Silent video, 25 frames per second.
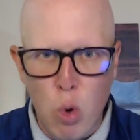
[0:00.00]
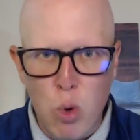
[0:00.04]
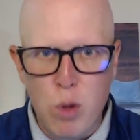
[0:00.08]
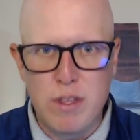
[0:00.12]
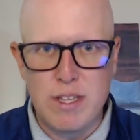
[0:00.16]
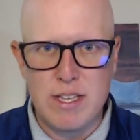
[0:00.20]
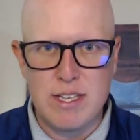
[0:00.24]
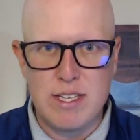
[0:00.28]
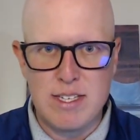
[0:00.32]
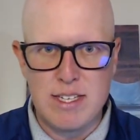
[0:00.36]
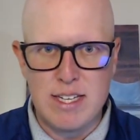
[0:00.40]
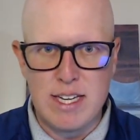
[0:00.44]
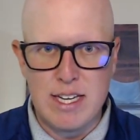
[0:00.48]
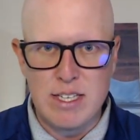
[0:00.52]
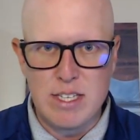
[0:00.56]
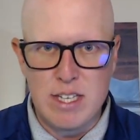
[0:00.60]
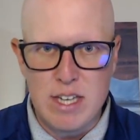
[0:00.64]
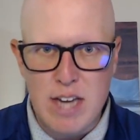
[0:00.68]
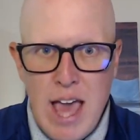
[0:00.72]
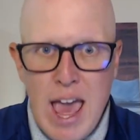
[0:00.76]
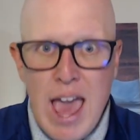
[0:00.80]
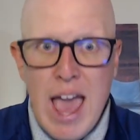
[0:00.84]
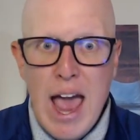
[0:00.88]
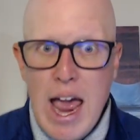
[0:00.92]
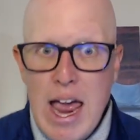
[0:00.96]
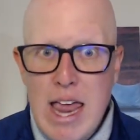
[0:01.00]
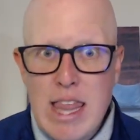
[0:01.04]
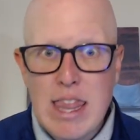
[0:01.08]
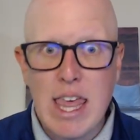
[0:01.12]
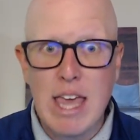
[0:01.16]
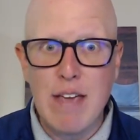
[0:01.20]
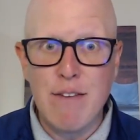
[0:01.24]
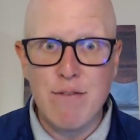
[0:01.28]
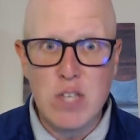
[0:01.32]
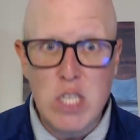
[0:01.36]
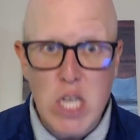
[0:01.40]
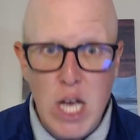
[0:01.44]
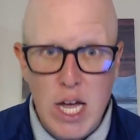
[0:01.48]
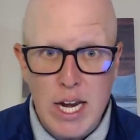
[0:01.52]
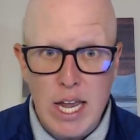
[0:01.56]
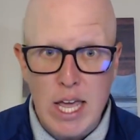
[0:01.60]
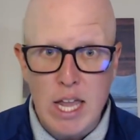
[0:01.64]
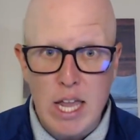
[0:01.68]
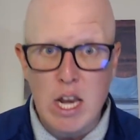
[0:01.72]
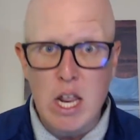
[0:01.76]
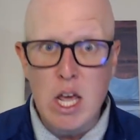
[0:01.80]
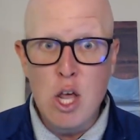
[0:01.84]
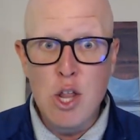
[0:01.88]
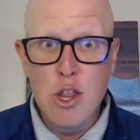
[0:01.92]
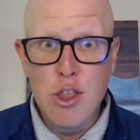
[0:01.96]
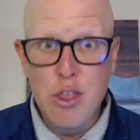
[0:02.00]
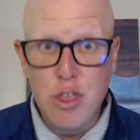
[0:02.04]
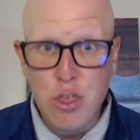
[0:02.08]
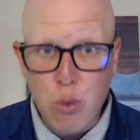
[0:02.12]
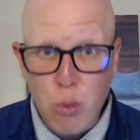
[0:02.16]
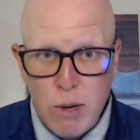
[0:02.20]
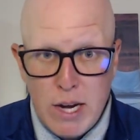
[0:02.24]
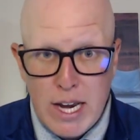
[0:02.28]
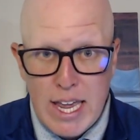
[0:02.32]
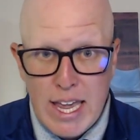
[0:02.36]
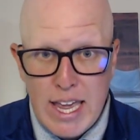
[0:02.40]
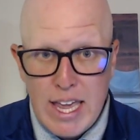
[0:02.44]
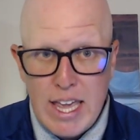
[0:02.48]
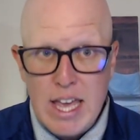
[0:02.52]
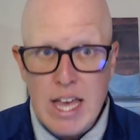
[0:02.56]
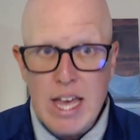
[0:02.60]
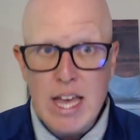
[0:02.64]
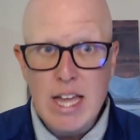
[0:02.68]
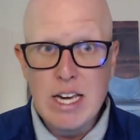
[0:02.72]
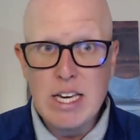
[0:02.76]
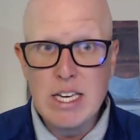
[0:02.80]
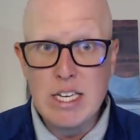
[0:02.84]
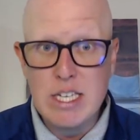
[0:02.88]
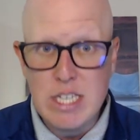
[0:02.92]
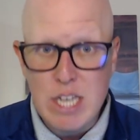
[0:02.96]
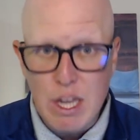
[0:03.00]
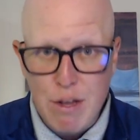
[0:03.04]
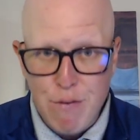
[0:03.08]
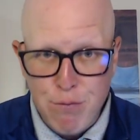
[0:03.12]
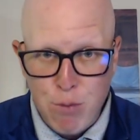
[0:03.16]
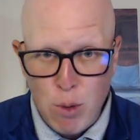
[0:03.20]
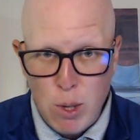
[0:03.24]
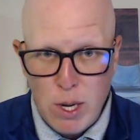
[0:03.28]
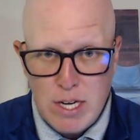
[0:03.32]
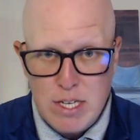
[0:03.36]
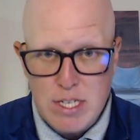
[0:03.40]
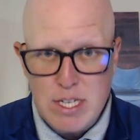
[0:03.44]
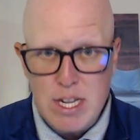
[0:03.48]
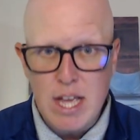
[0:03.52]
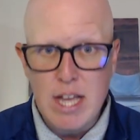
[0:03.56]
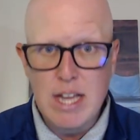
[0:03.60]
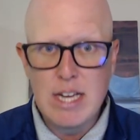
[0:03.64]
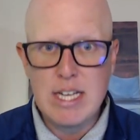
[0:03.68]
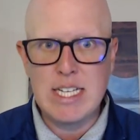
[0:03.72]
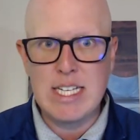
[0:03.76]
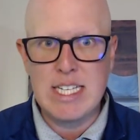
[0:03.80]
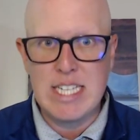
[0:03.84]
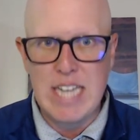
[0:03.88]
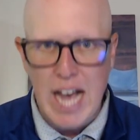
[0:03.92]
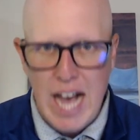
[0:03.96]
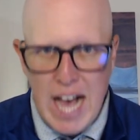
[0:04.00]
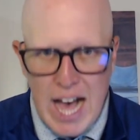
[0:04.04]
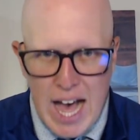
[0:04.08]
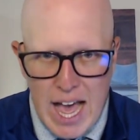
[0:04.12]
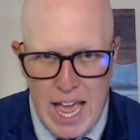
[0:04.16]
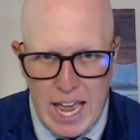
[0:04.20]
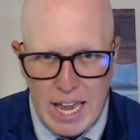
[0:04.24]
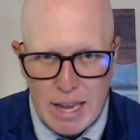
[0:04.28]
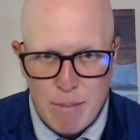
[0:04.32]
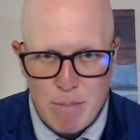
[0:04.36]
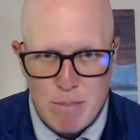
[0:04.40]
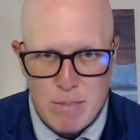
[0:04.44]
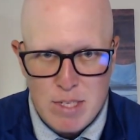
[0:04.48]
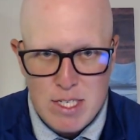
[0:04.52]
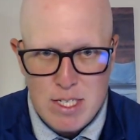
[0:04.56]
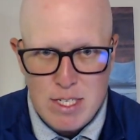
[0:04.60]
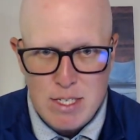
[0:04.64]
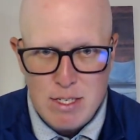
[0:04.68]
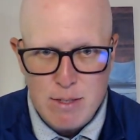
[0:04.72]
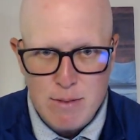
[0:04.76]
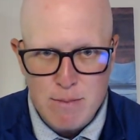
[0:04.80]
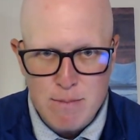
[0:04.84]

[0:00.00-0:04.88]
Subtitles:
this season, and they've done it 3 different times.